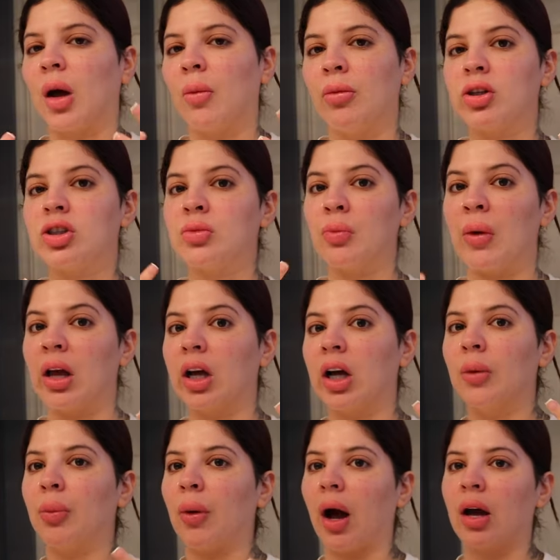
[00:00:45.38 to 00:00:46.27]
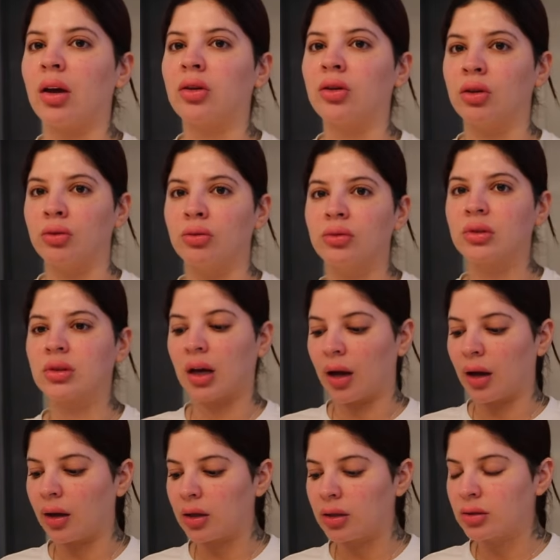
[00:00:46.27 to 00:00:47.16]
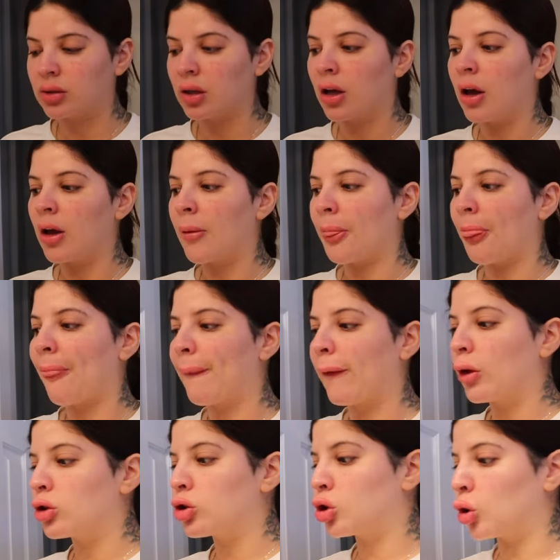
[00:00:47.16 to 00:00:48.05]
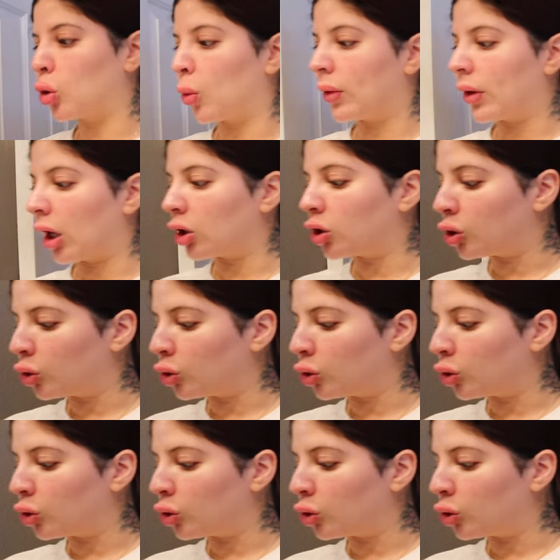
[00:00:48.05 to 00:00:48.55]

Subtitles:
how much makeup I use, guys. So when I